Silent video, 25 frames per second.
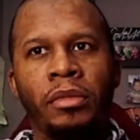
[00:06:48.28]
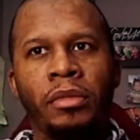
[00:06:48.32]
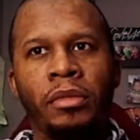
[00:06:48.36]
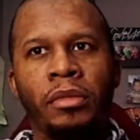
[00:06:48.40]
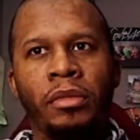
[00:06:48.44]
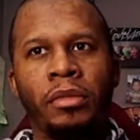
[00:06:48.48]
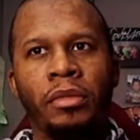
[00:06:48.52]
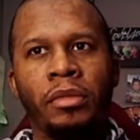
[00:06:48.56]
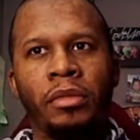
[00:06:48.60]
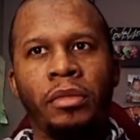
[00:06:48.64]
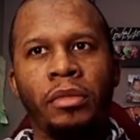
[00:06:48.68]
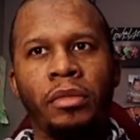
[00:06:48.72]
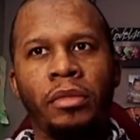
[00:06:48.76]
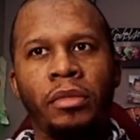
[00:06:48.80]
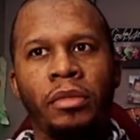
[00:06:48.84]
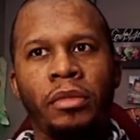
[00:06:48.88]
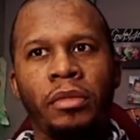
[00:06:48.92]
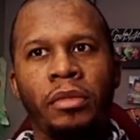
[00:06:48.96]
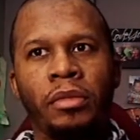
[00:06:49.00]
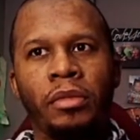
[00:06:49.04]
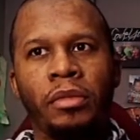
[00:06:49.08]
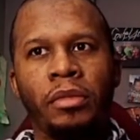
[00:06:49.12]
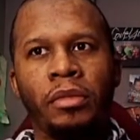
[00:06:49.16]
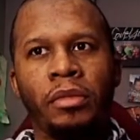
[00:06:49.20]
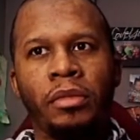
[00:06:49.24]

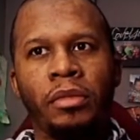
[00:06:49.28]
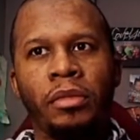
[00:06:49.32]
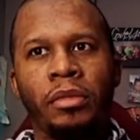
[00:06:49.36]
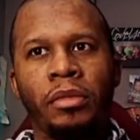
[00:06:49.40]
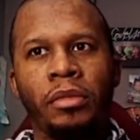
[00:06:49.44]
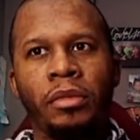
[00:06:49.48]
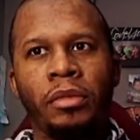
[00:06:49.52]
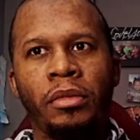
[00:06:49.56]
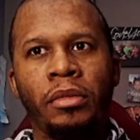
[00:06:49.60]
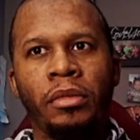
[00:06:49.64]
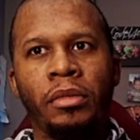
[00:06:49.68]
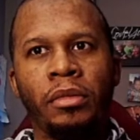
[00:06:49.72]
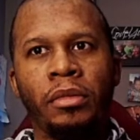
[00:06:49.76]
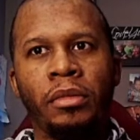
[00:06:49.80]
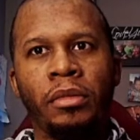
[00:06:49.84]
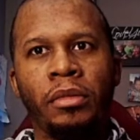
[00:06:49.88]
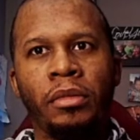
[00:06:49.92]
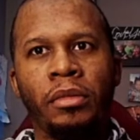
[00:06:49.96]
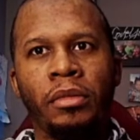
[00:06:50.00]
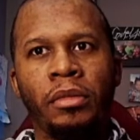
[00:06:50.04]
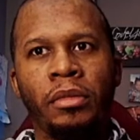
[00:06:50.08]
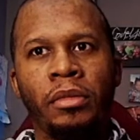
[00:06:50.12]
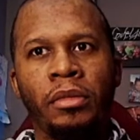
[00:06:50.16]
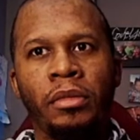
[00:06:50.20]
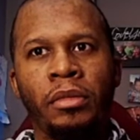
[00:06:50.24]

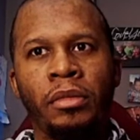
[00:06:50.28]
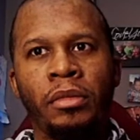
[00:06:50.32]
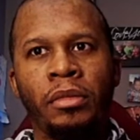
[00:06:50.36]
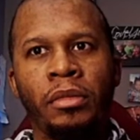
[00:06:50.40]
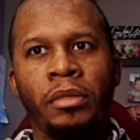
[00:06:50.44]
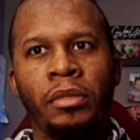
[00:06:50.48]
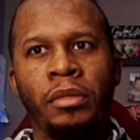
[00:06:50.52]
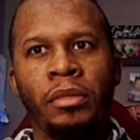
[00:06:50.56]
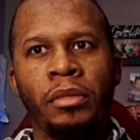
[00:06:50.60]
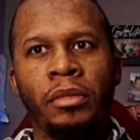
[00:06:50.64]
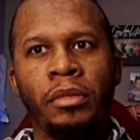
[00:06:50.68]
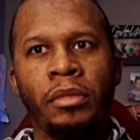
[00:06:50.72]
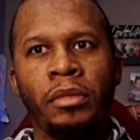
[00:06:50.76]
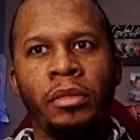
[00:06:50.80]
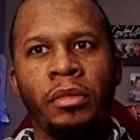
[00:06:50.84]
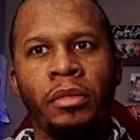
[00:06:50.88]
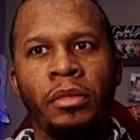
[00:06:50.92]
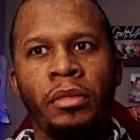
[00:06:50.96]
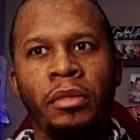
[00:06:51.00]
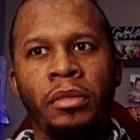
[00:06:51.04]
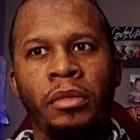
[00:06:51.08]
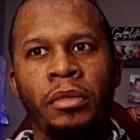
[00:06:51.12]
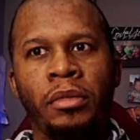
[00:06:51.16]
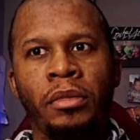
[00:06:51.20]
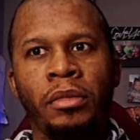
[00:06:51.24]

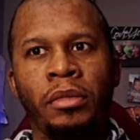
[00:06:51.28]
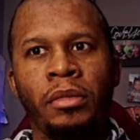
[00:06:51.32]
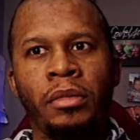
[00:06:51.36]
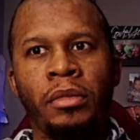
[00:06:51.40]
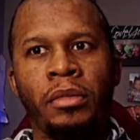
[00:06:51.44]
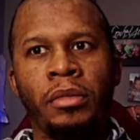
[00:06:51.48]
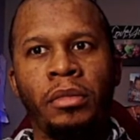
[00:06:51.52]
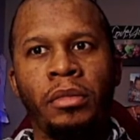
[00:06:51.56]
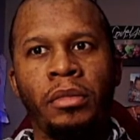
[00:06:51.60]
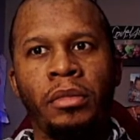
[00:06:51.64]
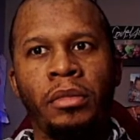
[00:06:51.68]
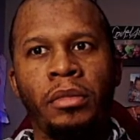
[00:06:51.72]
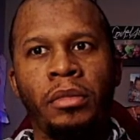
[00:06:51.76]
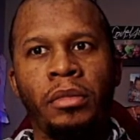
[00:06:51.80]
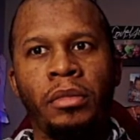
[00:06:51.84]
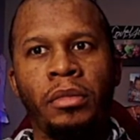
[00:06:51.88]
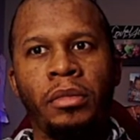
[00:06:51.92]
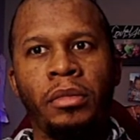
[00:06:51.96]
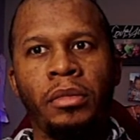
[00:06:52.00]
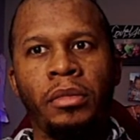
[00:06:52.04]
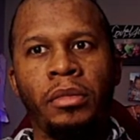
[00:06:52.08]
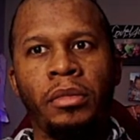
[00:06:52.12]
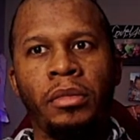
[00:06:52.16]
No one is speaking in this clip.